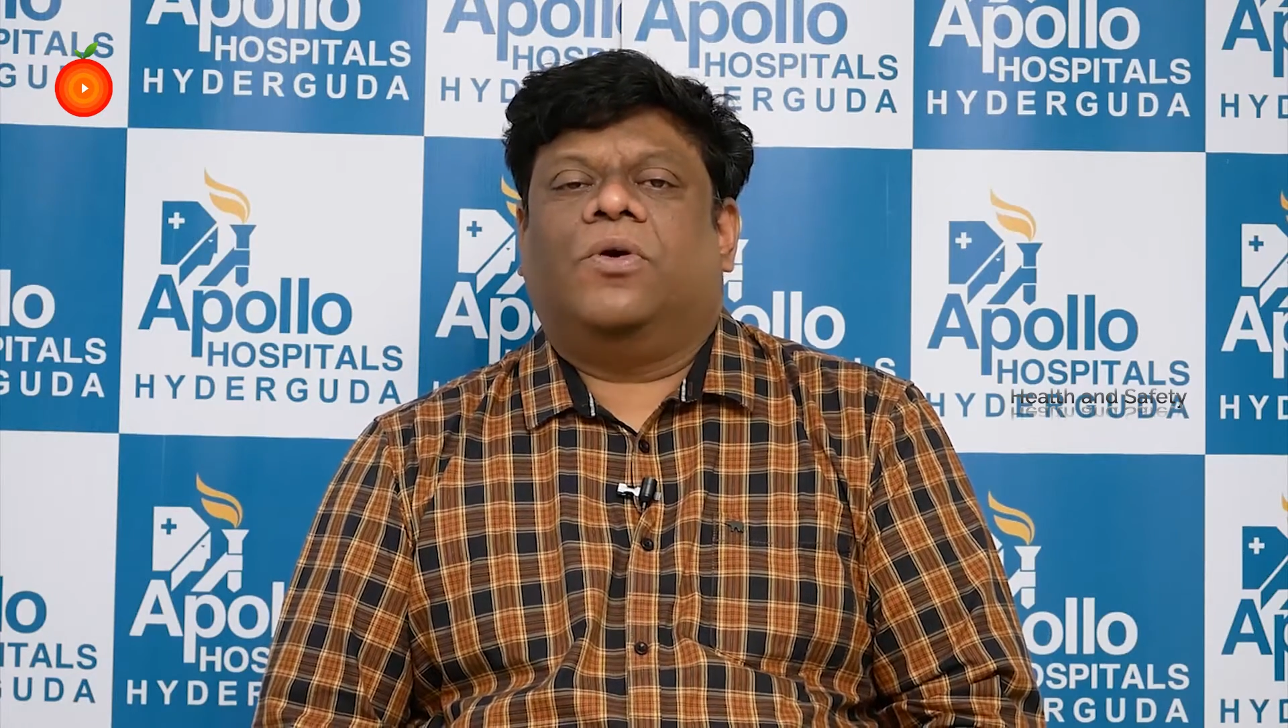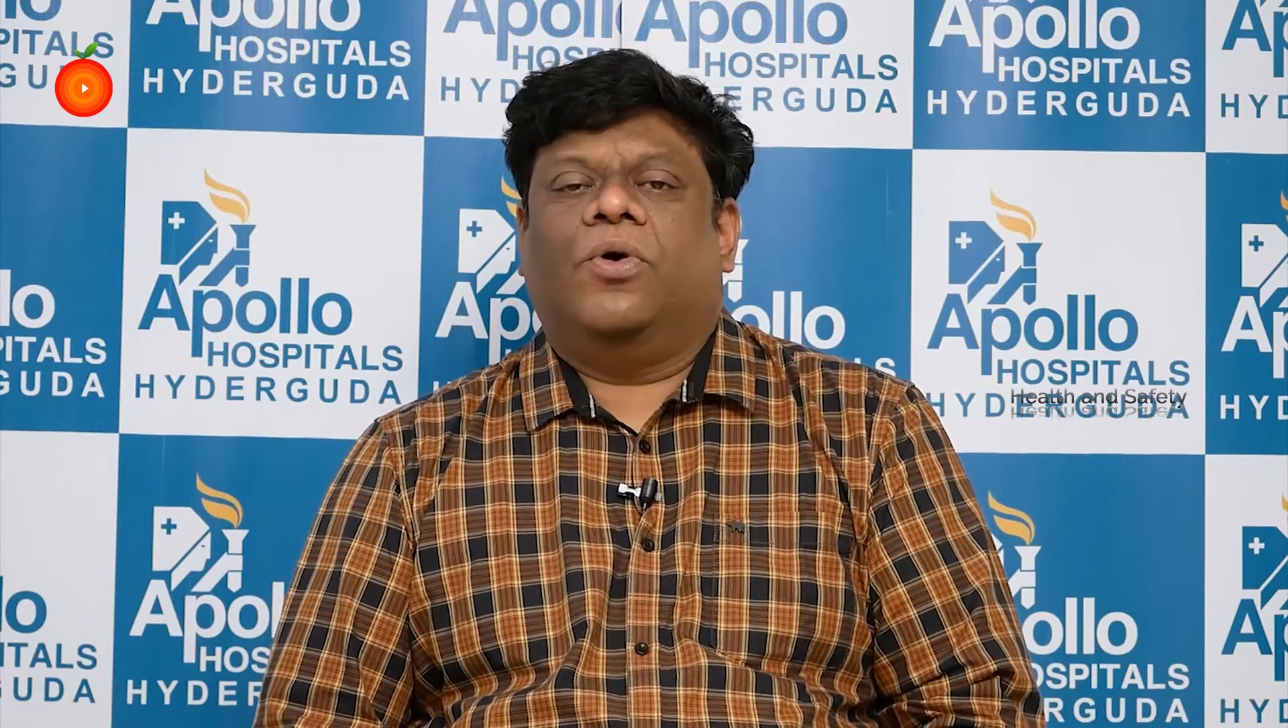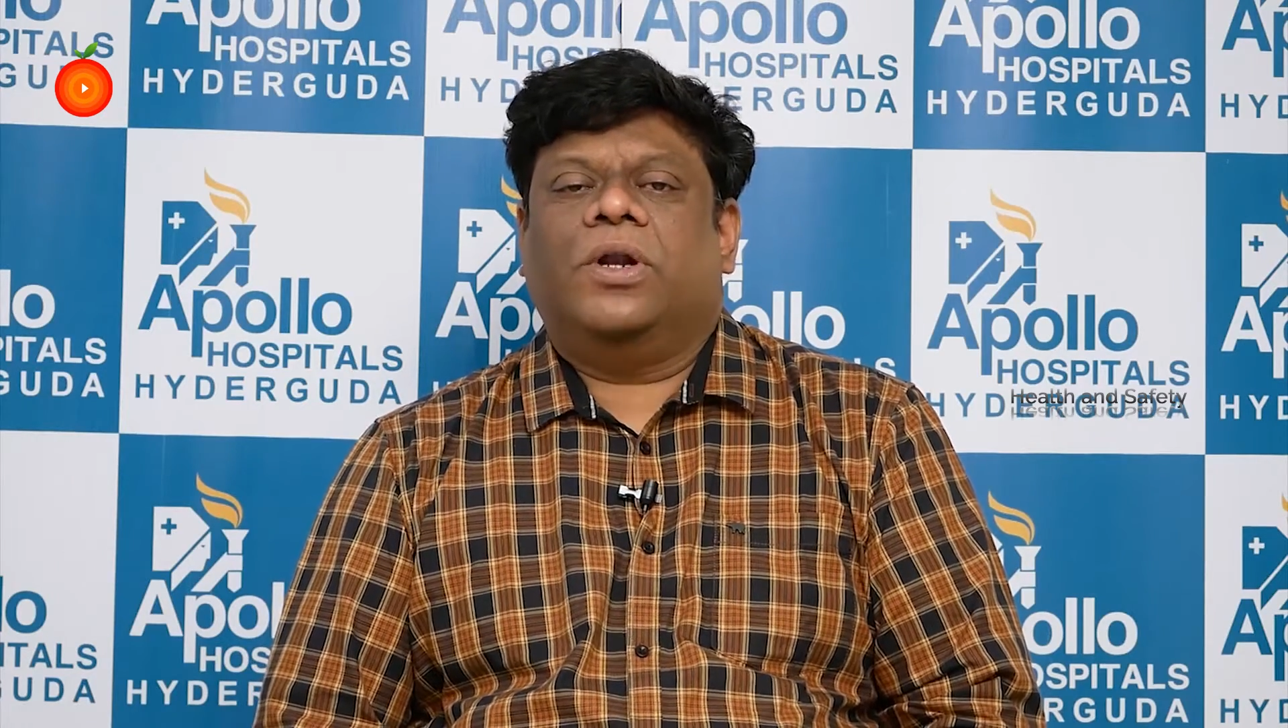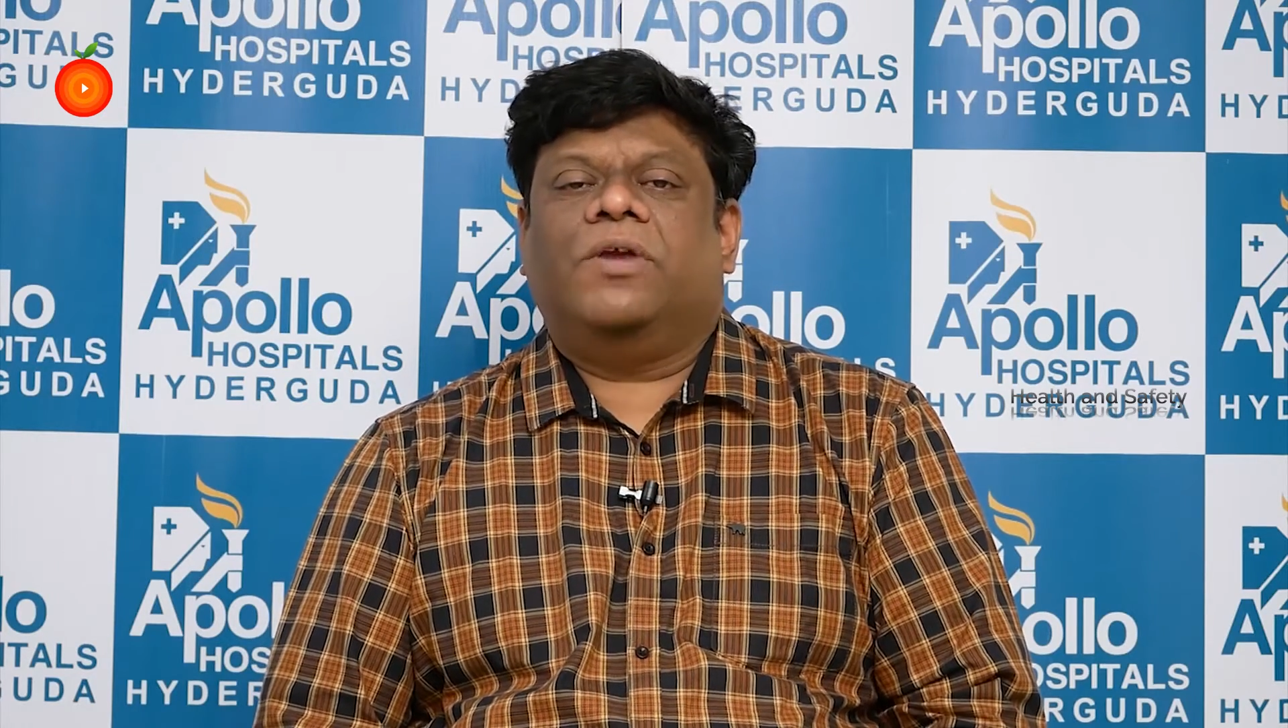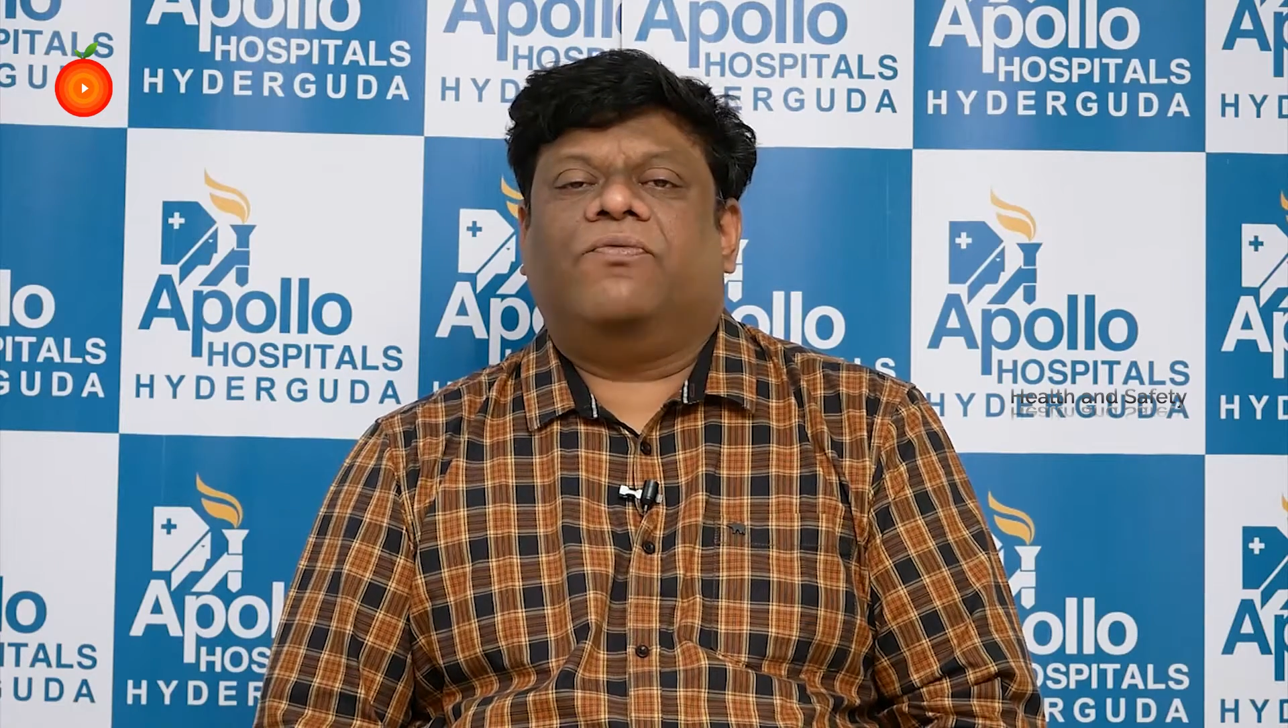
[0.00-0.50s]

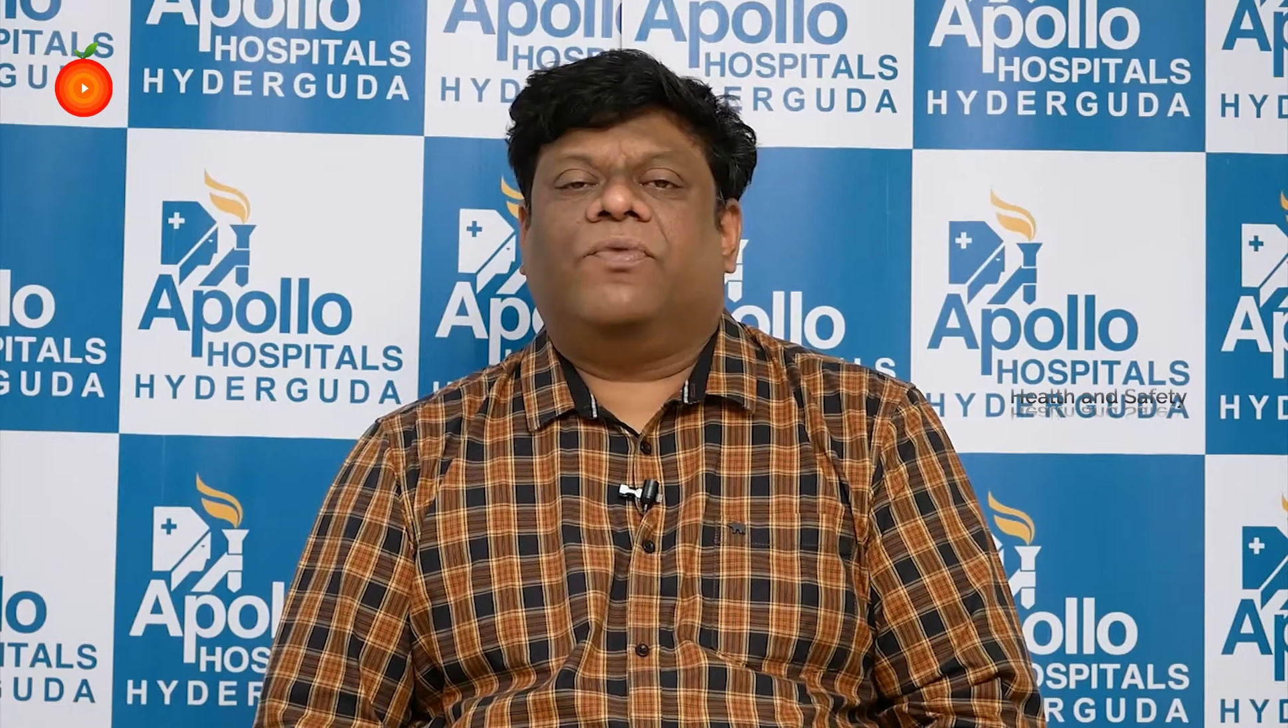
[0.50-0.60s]
only